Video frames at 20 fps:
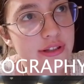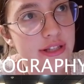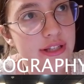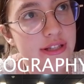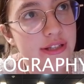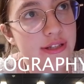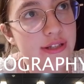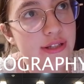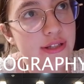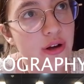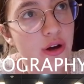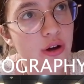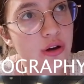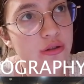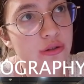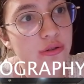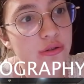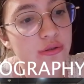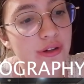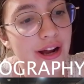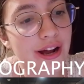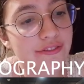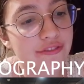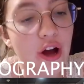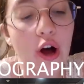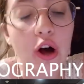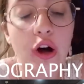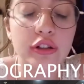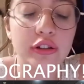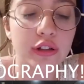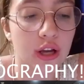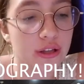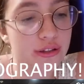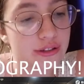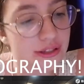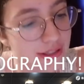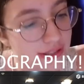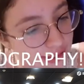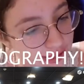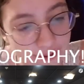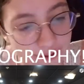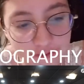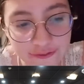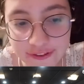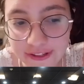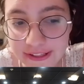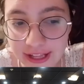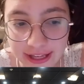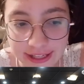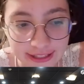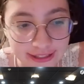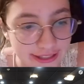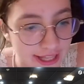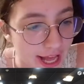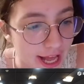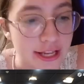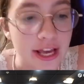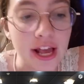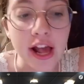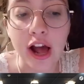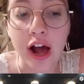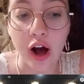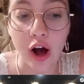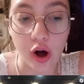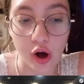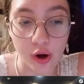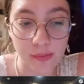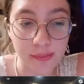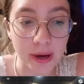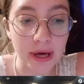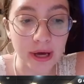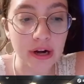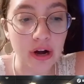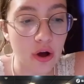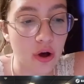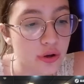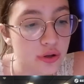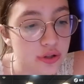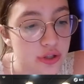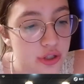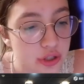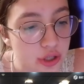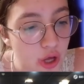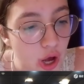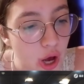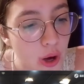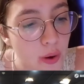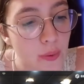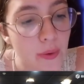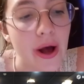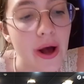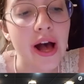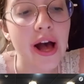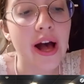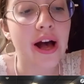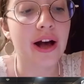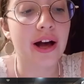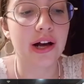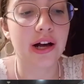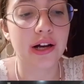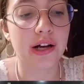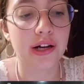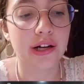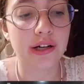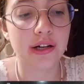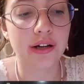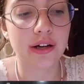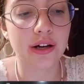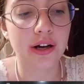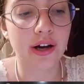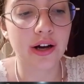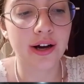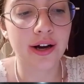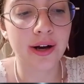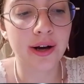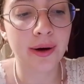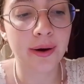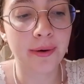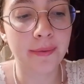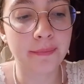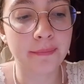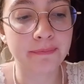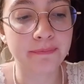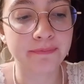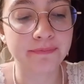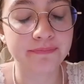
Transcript: discograph, hold on, something like that. But also, um,